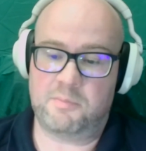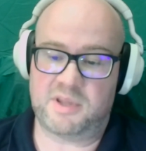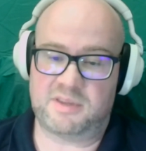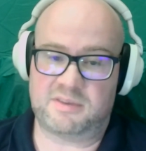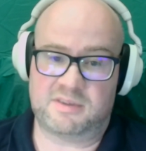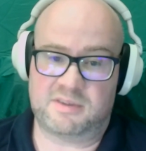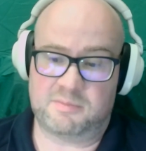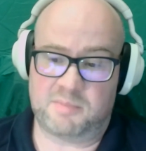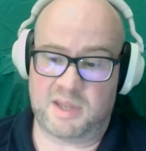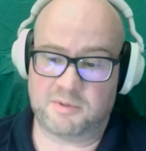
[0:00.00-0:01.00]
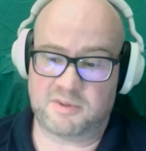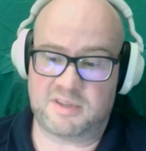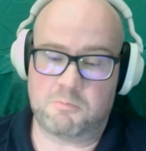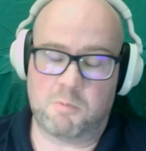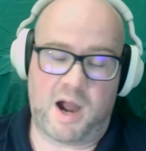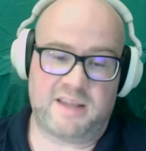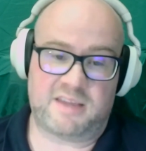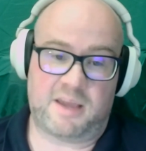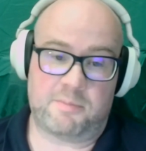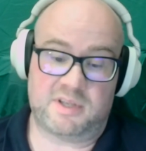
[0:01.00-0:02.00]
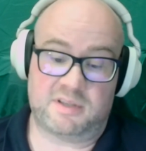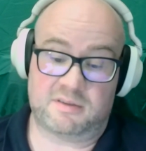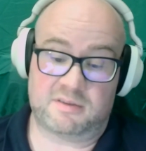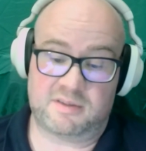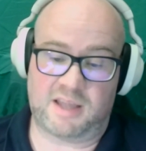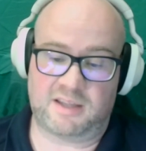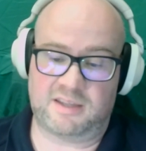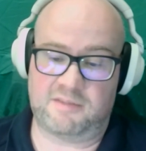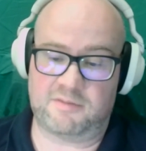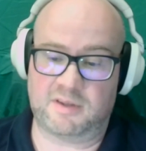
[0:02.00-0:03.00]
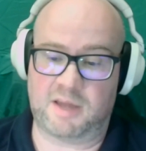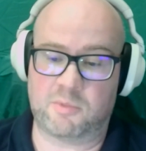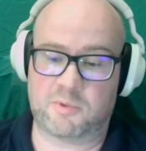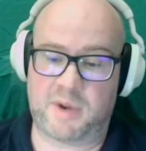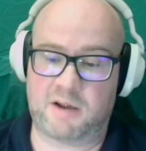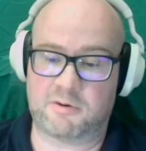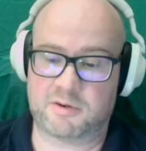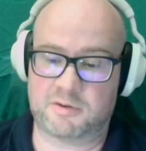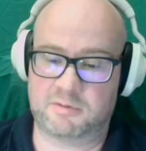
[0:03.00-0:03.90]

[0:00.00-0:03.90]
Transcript: but being able to see why it's happening, that gave a lot more power.